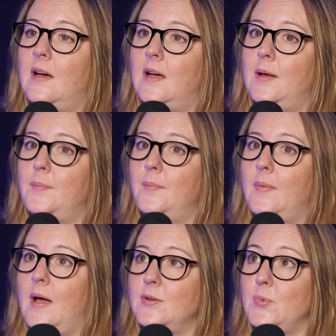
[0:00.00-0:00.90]

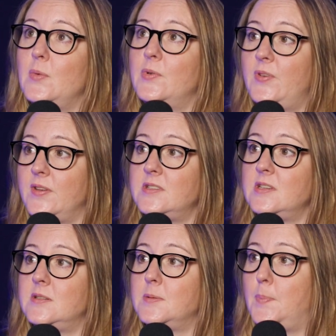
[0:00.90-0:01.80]
And we were
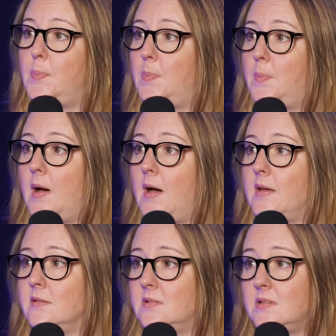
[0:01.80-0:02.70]
funded
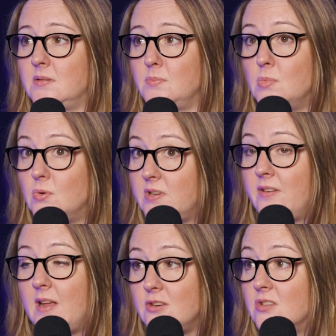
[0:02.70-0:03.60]
by small
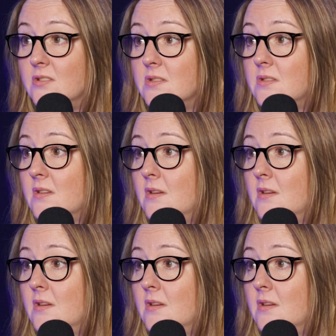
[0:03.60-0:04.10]
donations